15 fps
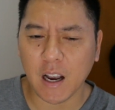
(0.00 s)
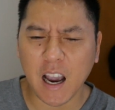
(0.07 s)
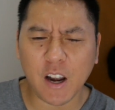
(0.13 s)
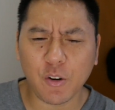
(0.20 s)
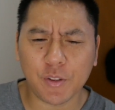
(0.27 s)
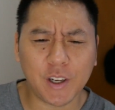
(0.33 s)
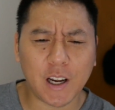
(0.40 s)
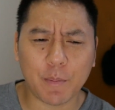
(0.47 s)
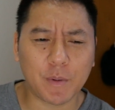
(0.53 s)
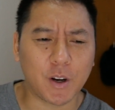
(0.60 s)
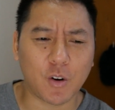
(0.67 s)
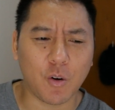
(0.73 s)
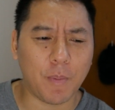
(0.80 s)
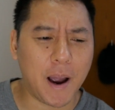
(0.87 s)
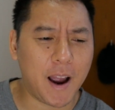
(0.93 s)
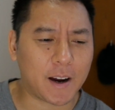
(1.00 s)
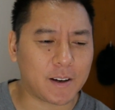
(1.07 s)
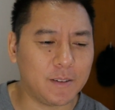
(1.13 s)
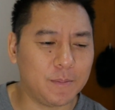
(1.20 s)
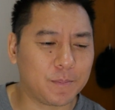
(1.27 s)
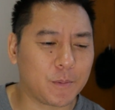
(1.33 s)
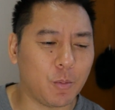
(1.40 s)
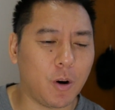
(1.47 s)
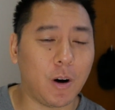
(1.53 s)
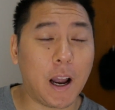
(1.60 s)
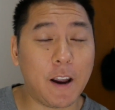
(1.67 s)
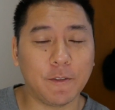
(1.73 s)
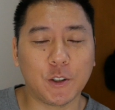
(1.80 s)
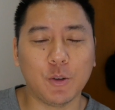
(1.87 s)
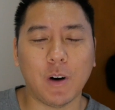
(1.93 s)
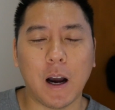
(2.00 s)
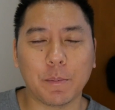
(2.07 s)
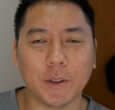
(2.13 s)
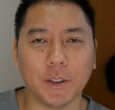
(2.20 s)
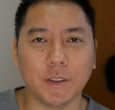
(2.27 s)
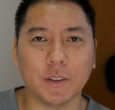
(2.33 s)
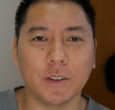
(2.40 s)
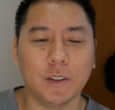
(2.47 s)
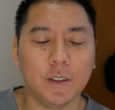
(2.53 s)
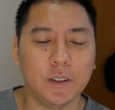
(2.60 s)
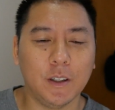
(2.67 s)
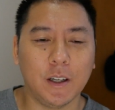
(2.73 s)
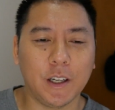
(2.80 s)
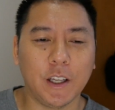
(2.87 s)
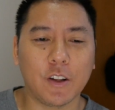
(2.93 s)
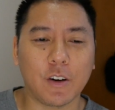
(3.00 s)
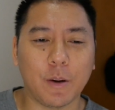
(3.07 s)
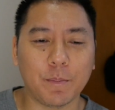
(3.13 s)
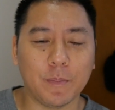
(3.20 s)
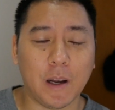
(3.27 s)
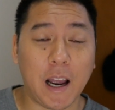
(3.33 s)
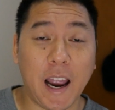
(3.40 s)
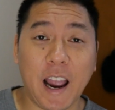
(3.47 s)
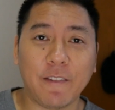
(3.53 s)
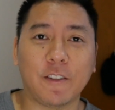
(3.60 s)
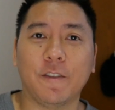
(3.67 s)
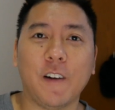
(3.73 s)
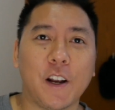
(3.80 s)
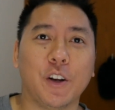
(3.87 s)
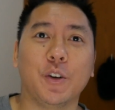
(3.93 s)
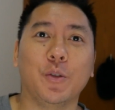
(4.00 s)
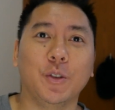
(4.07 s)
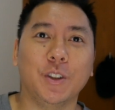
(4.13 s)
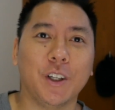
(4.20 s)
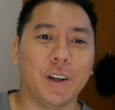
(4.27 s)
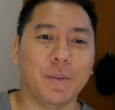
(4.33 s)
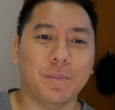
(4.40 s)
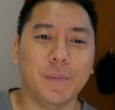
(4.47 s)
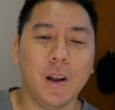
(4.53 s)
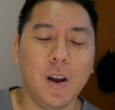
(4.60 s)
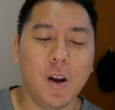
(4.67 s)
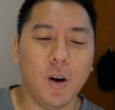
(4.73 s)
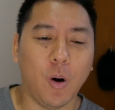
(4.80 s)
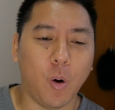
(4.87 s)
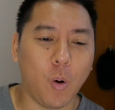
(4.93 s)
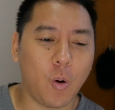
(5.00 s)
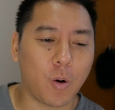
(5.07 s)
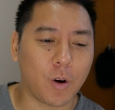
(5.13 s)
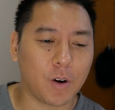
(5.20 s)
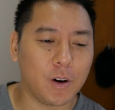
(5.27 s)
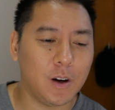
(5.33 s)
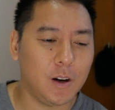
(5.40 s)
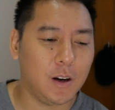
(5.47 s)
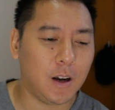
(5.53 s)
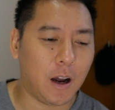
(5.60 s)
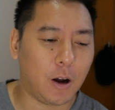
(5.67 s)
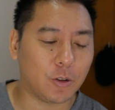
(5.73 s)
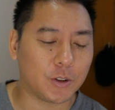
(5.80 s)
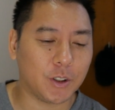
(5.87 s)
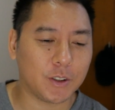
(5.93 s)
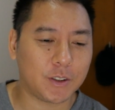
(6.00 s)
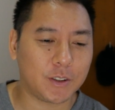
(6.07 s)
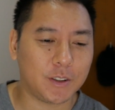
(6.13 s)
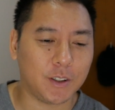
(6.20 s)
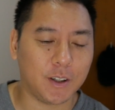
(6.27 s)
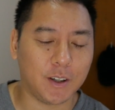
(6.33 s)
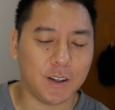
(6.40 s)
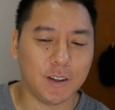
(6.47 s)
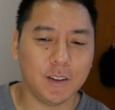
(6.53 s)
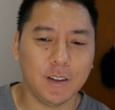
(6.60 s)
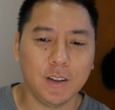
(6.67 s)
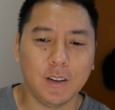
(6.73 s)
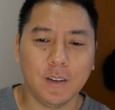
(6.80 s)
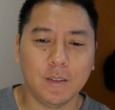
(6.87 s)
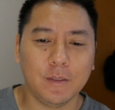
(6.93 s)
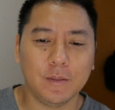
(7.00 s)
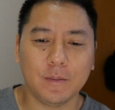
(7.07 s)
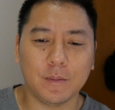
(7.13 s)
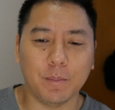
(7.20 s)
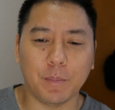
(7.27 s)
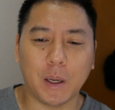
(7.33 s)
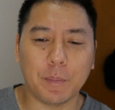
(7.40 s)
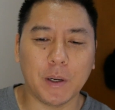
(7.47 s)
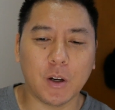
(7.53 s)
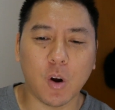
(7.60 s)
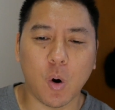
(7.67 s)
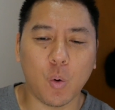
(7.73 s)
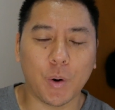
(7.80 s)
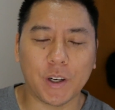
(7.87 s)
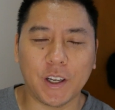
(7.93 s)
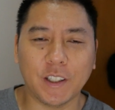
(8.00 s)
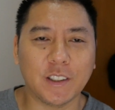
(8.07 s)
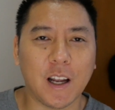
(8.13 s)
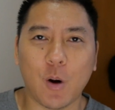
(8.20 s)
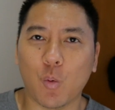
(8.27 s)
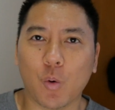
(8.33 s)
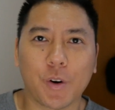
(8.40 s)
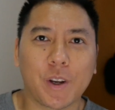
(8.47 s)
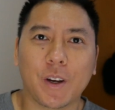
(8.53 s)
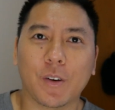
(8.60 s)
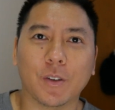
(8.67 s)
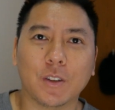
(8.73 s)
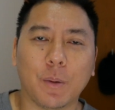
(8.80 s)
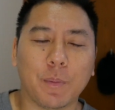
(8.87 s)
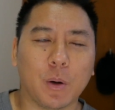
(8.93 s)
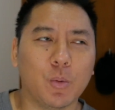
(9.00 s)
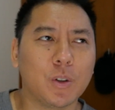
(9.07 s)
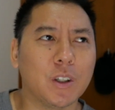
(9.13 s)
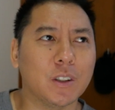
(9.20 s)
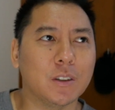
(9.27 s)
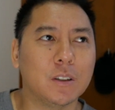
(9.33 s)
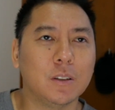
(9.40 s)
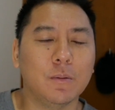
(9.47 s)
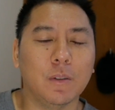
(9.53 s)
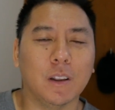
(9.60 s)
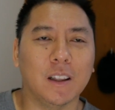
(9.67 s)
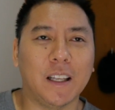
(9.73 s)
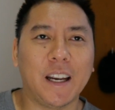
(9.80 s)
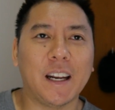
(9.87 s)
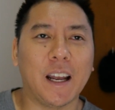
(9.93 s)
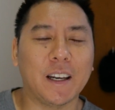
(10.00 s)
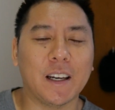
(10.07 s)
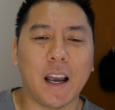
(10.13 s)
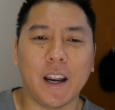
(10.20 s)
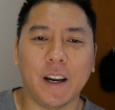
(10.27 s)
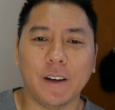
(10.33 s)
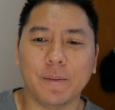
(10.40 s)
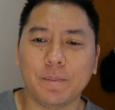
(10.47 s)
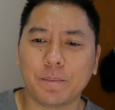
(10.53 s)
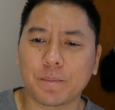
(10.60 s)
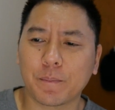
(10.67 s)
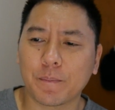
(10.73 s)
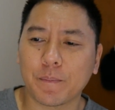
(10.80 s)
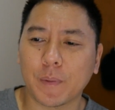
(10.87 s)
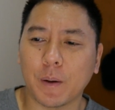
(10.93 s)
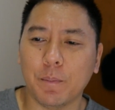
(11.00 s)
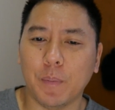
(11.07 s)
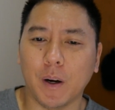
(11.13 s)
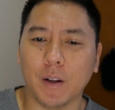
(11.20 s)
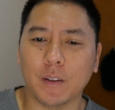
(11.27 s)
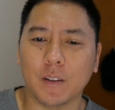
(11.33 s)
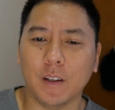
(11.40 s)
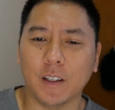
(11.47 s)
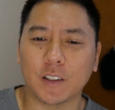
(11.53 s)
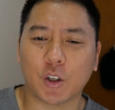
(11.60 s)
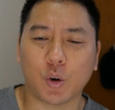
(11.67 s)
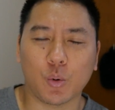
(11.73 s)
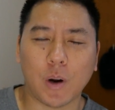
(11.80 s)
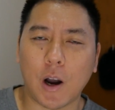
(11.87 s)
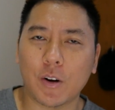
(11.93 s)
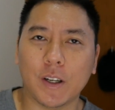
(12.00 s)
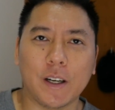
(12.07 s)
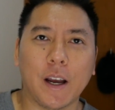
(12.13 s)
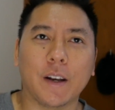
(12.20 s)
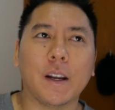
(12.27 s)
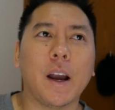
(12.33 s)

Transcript: I don't think I'm going to go back. Well, I have two options. Either I have to find a new gym, or I'll just maybe go when he's not working or something, which is late at night, but it's crowded at